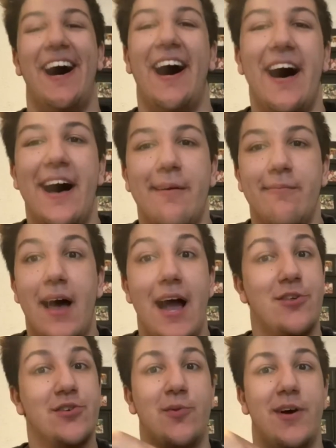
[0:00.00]
I
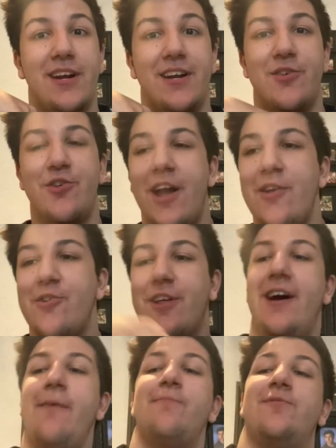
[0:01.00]
just wanted to change
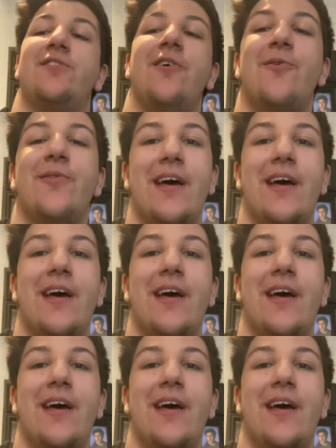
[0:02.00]
it up so